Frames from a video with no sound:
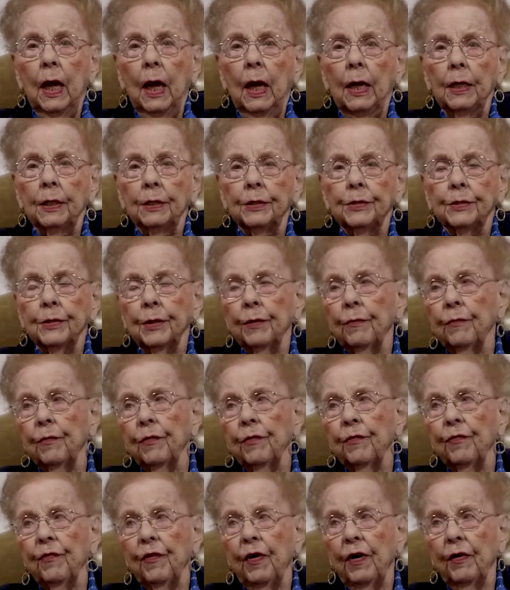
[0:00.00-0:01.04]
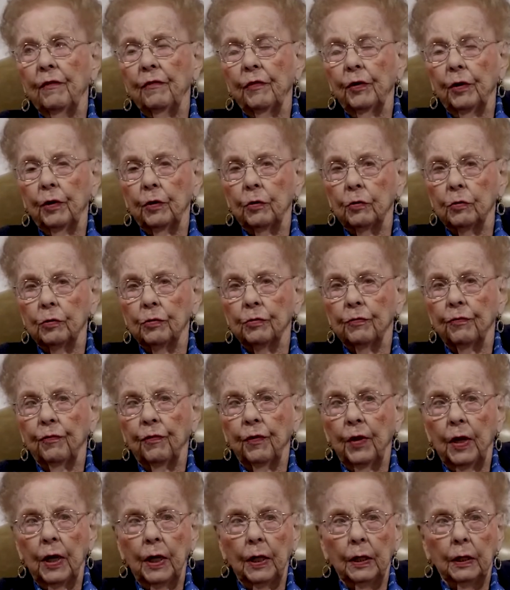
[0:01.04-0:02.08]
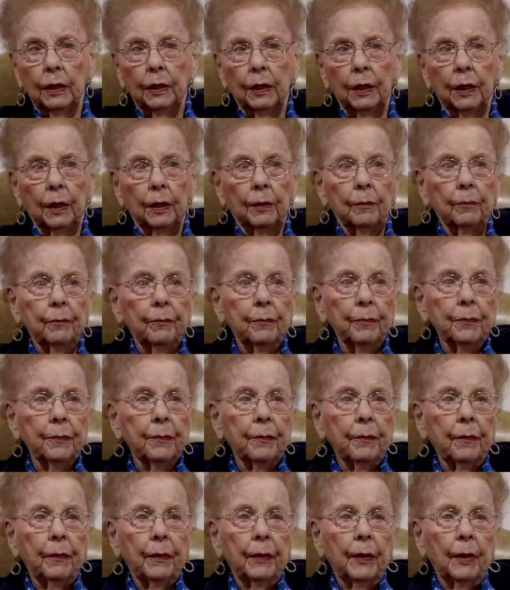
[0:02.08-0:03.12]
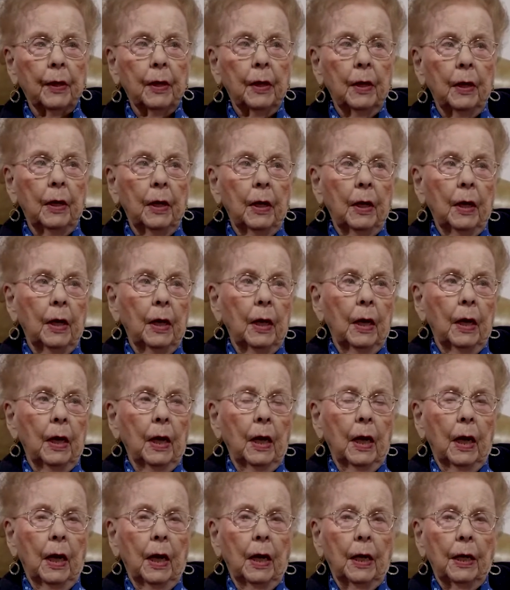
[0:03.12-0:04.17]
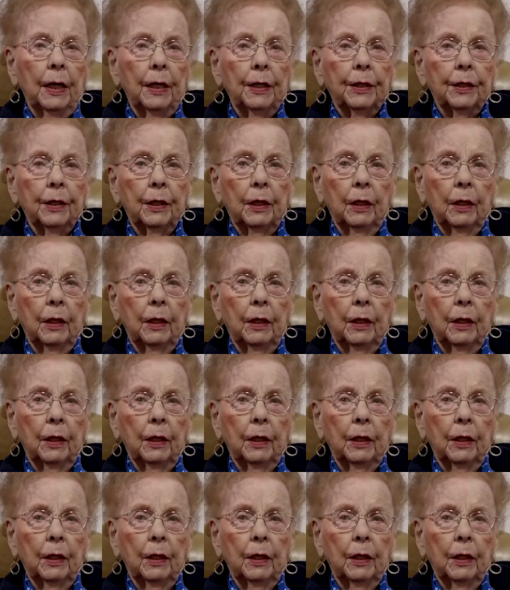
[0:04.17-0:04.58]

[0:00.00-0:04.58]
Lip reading: and 75 hours of flying time. And